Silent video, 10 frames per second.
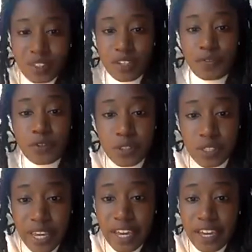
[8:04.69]
If you're
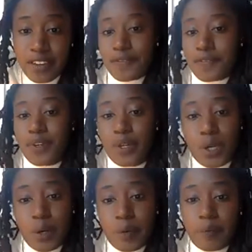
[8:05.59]
safe,
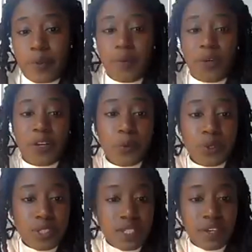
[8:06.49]
we'll bring
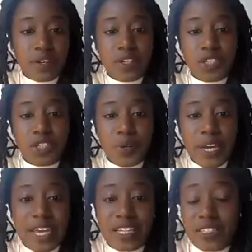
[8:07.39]
water on a
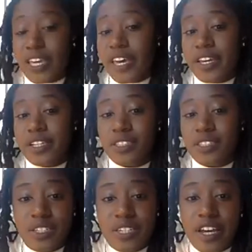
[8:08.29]
tray, say,
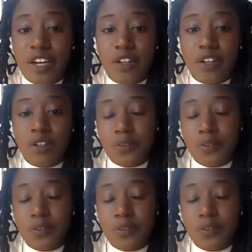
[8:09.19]
sit down,